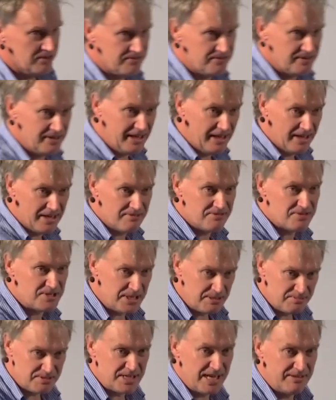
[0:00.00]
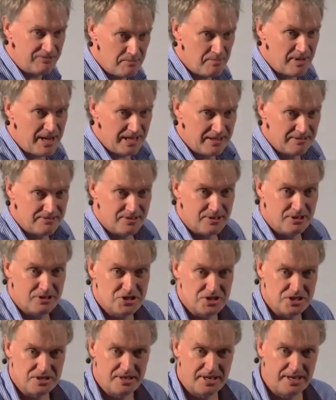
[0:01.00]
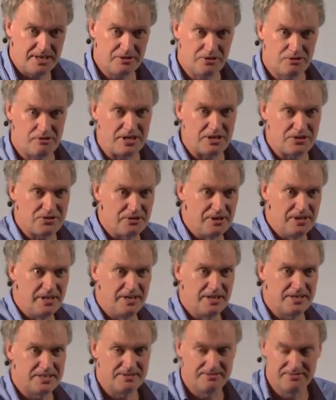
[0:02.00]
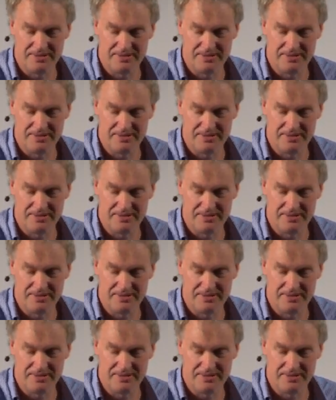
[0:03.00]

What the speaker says: of life seems to have a MAL version. Great thrill there to